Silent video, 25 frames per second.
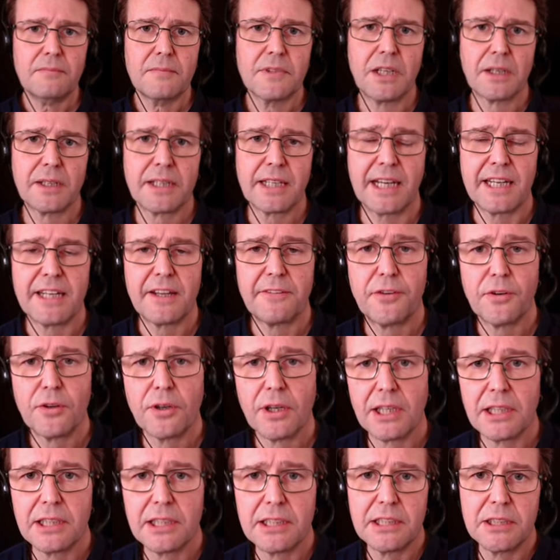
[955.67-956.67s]
Okay, if you've
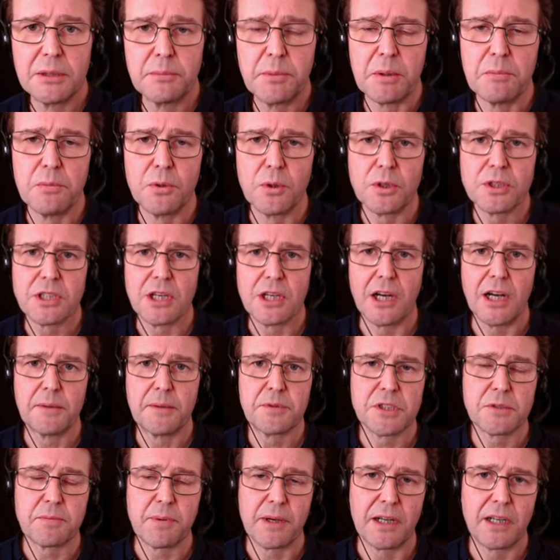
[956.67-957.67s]
got a little bit more time
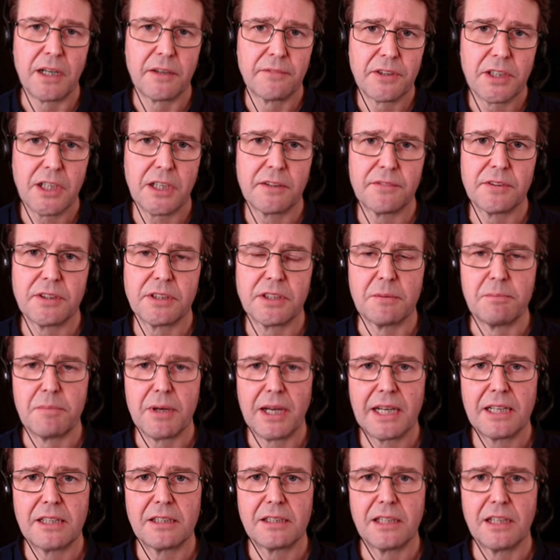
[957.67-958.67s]
to spare, I've covered the
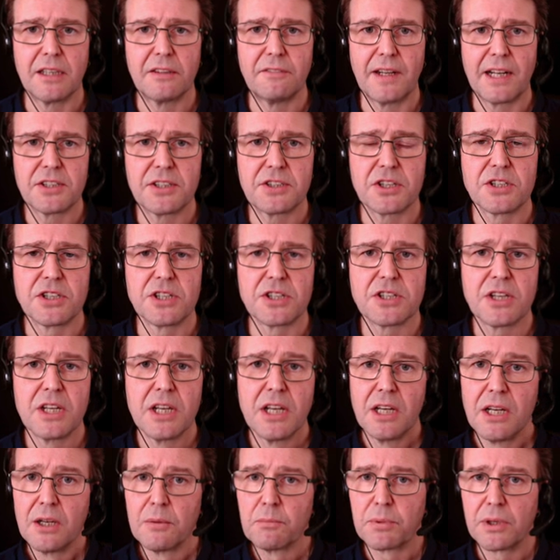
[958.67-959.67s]
main advantages,
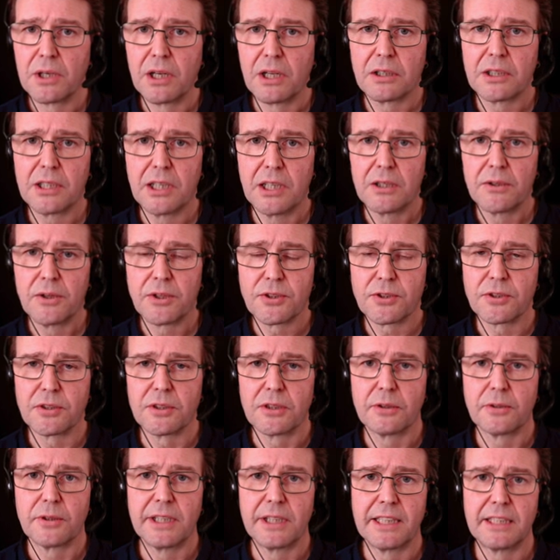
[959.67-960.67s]
but I'll go
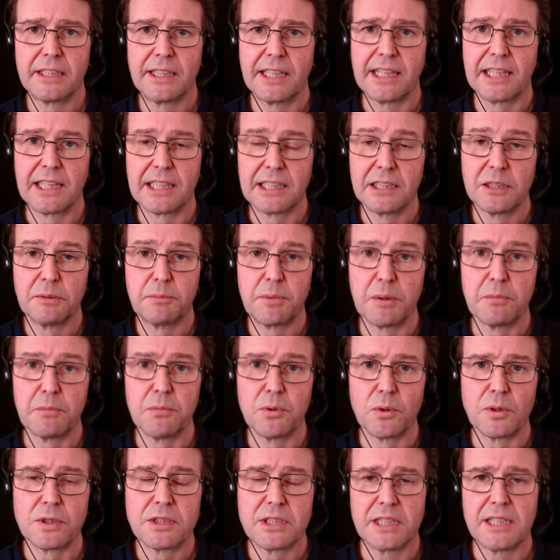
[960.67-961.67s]
through in, in a little bit
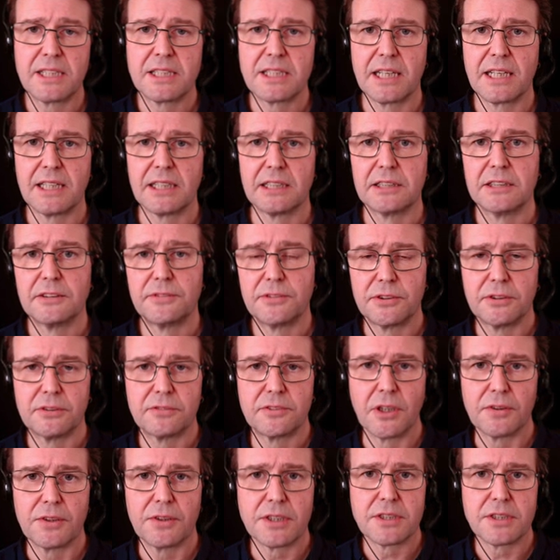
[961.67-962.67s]
more detail if you've got the